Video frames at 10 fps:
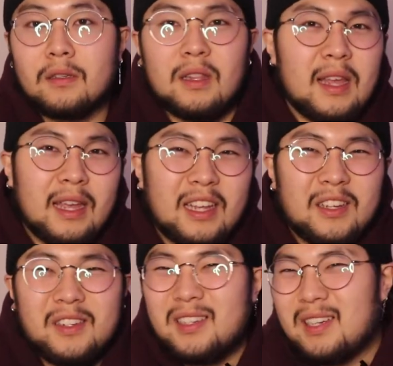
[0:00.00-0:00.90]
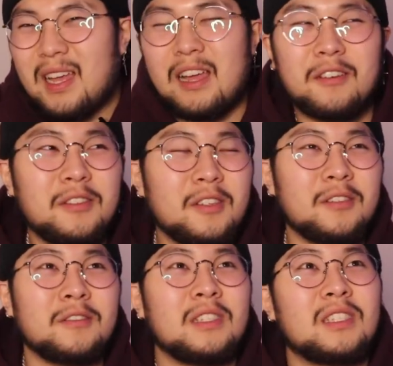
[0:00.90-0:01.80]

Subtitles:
Like, I don't know.